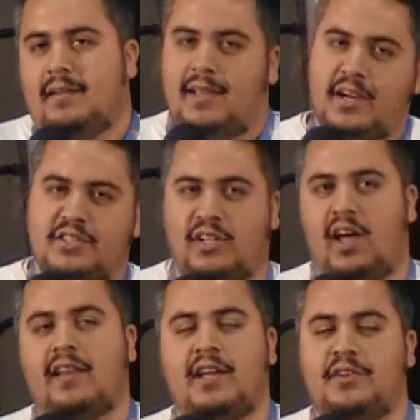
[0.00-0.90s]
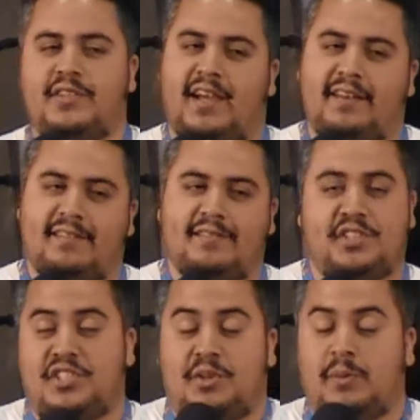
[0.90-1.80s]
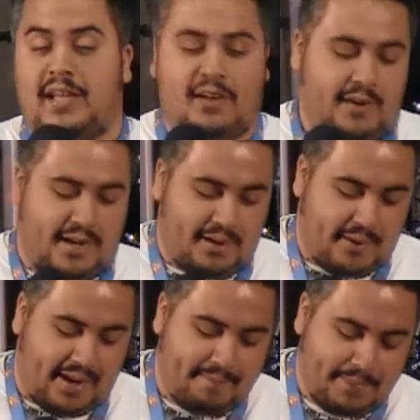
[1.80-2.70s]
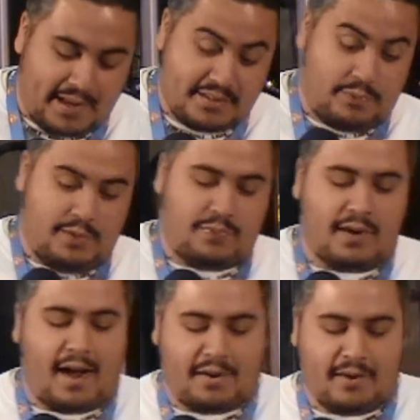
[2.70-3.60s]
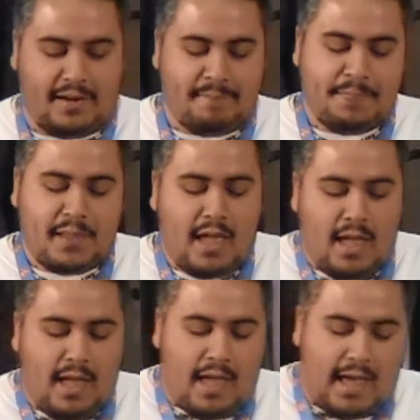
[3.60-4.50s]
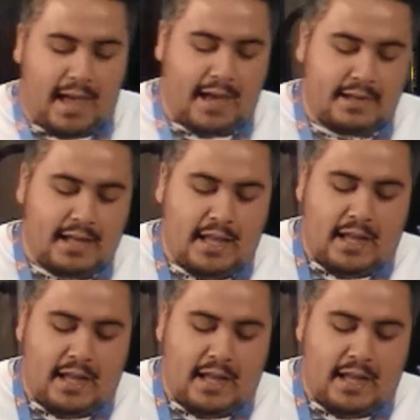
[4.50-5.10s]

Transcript: here's the law that you said, just to reiterate, okay, as if you forgot already. And,